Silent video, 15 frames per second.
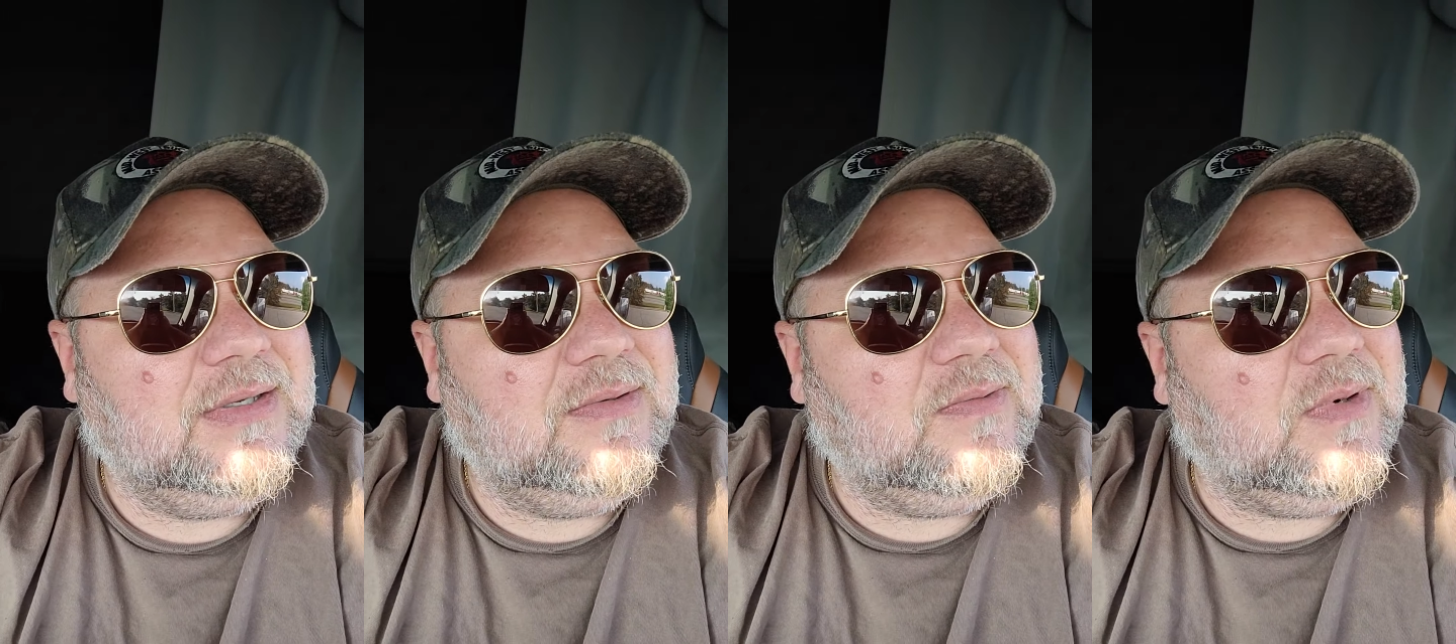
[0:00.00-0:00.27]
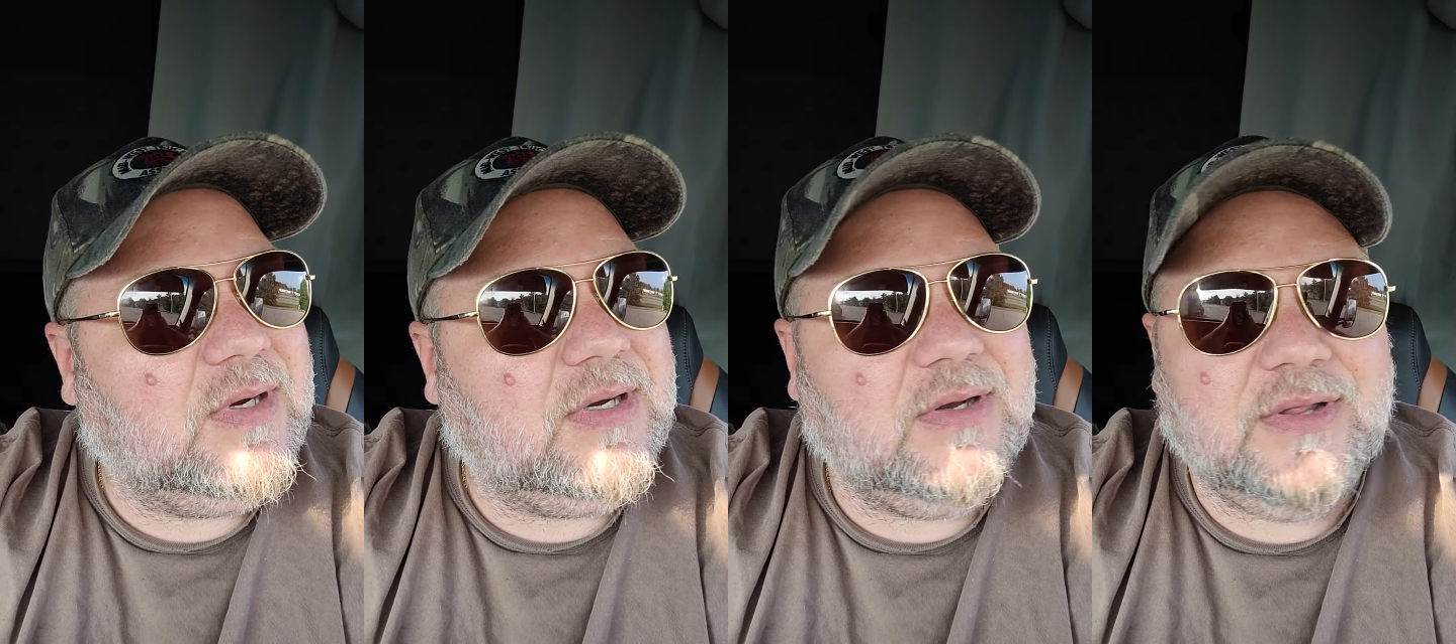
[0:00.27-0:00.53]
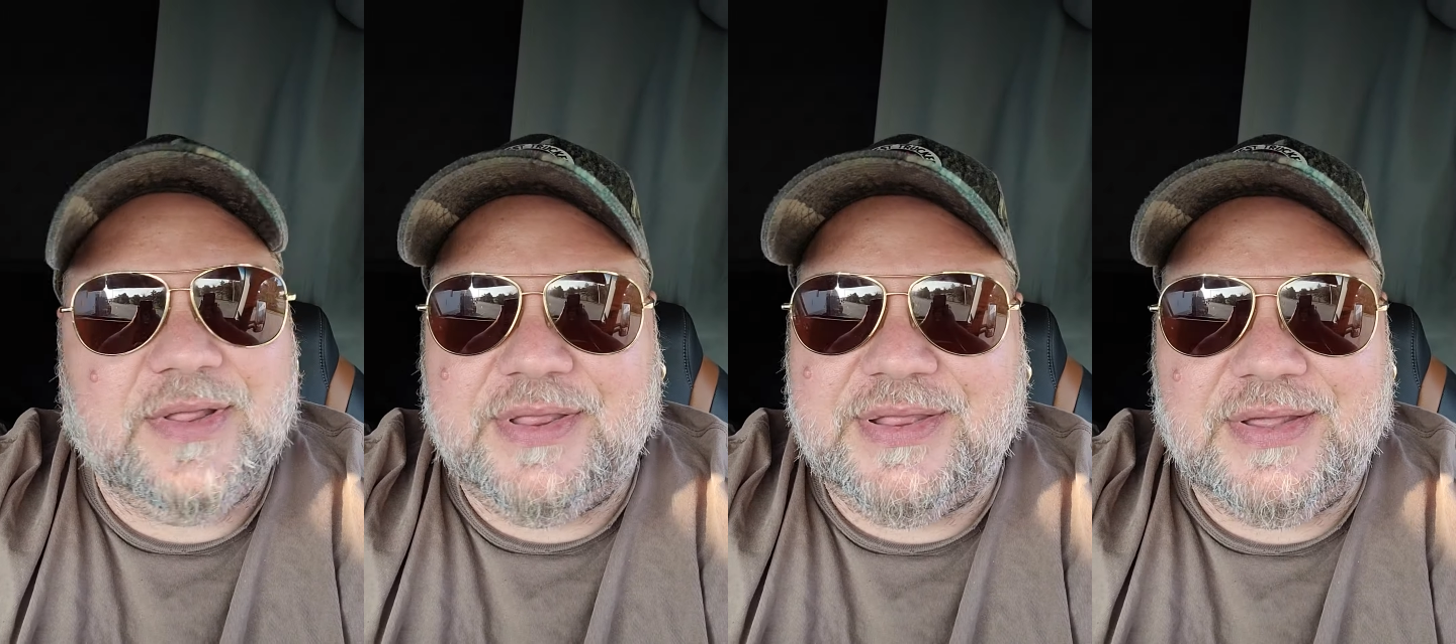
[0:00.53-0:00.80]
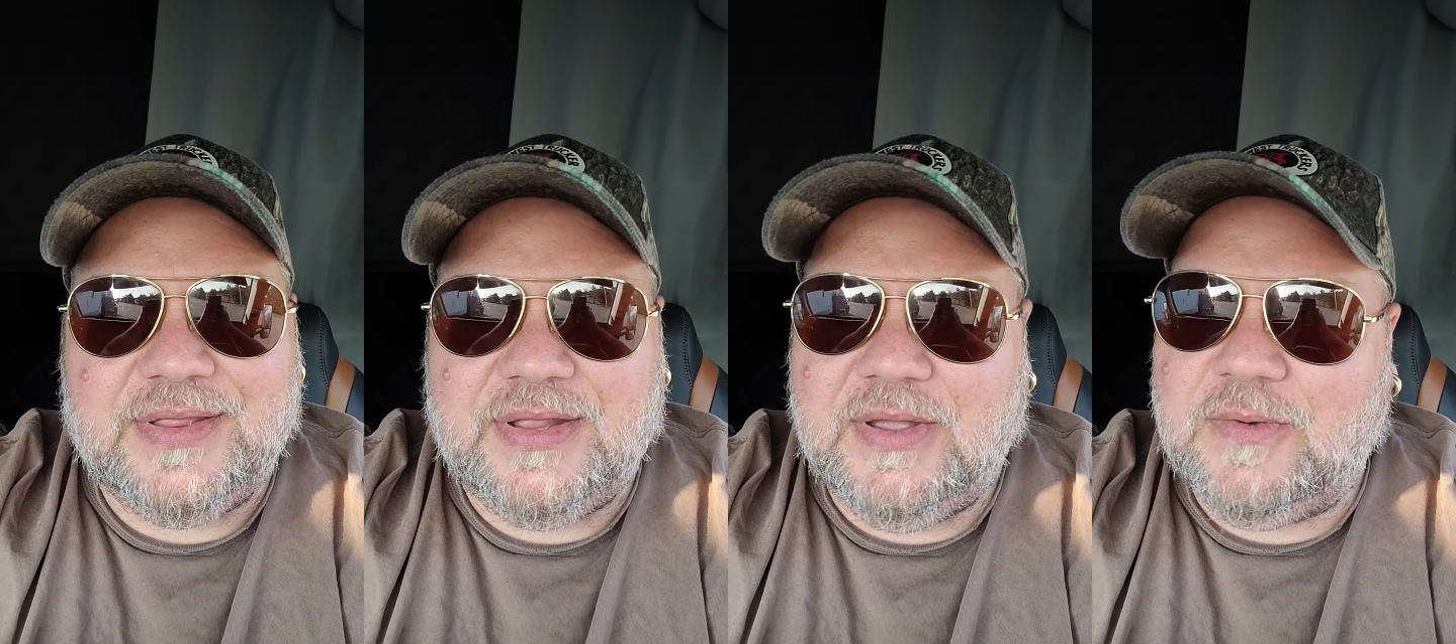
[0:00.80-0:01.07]
Working only
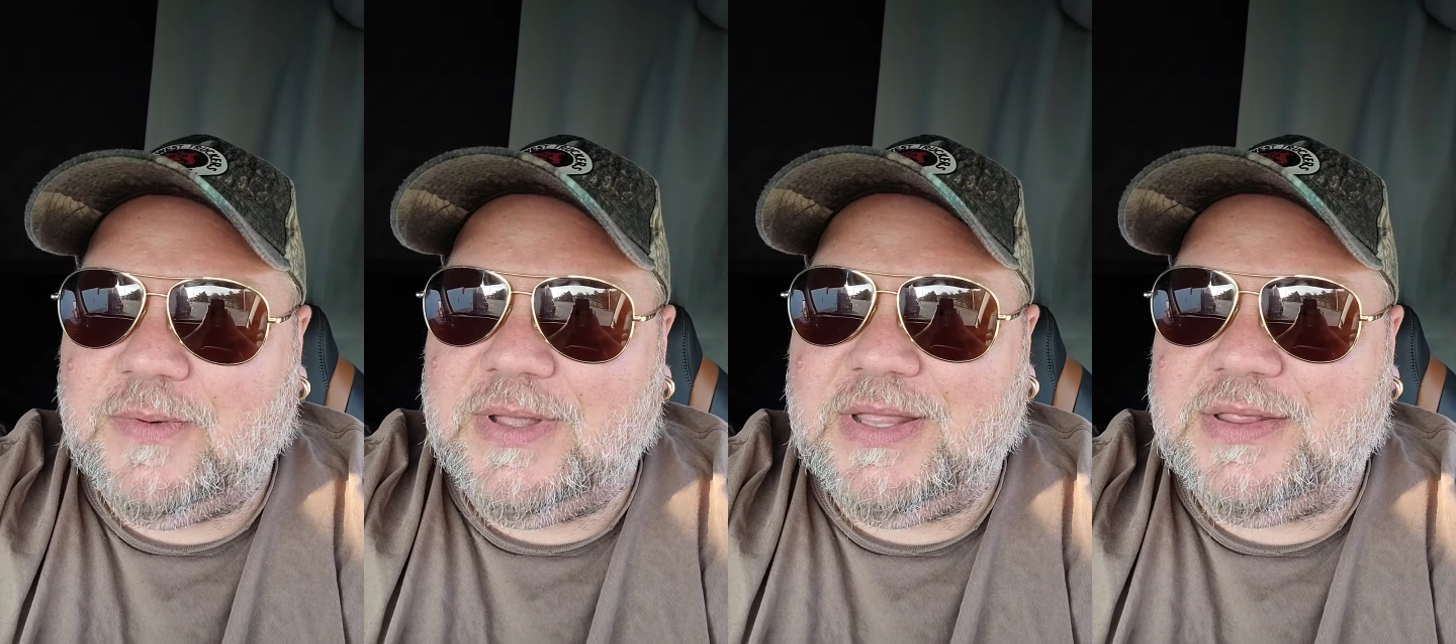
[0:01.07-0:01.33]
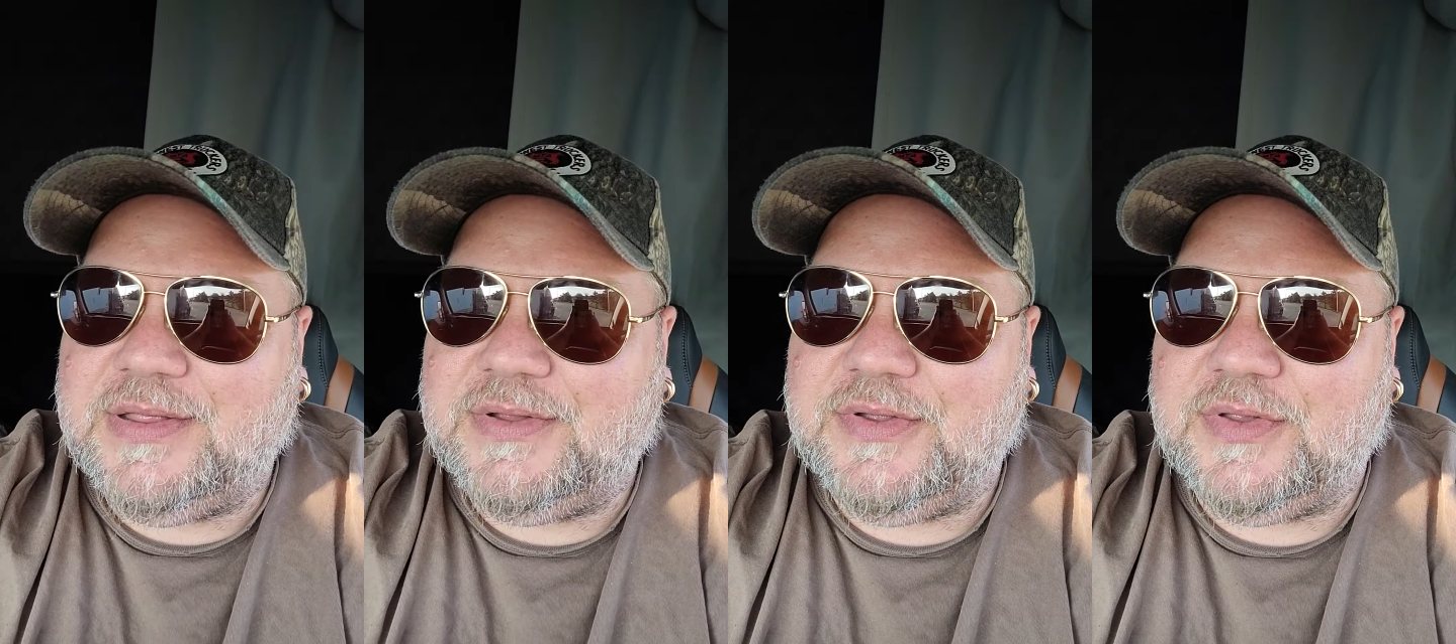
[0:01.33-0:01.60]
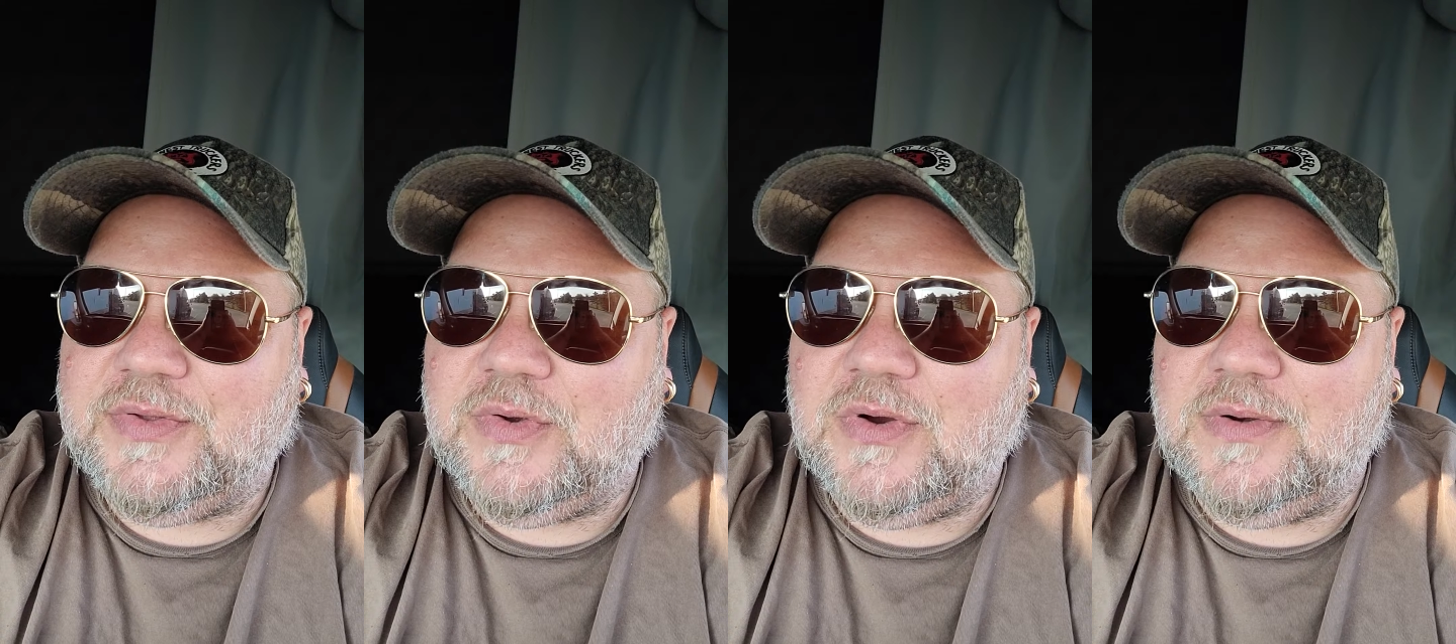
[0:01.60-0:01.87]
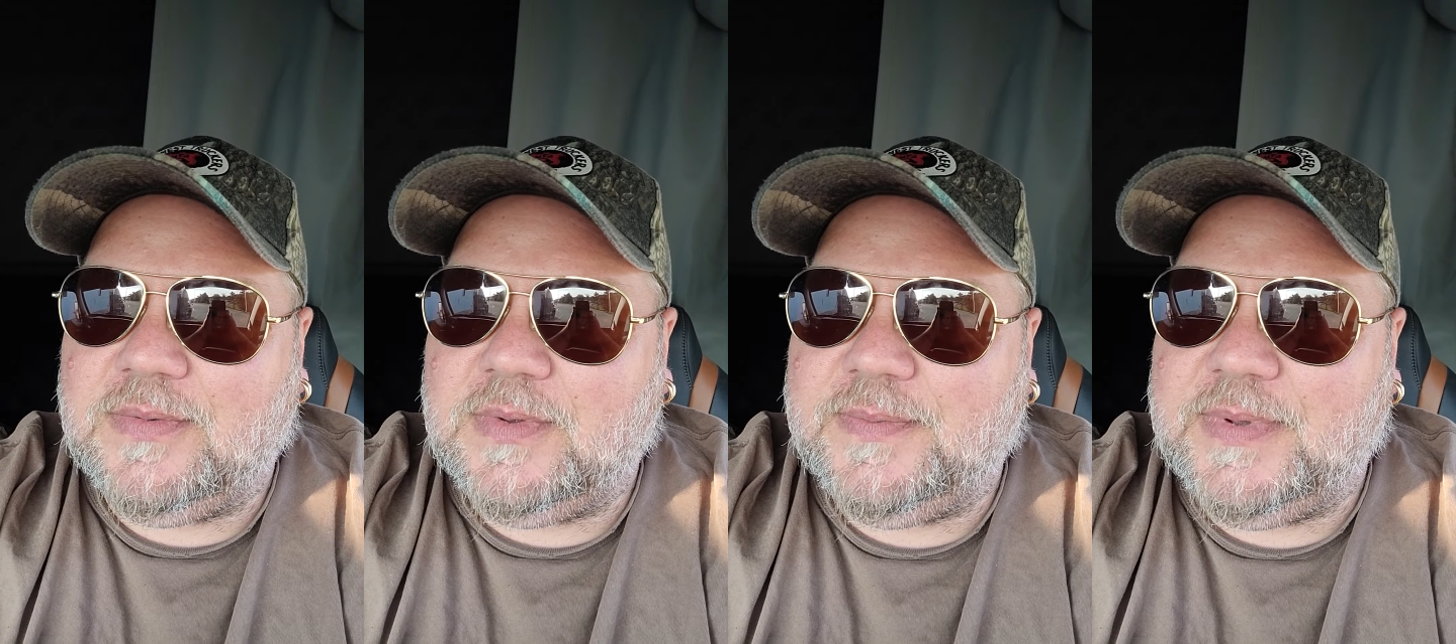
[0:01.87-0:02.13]
60 a week is just horrible,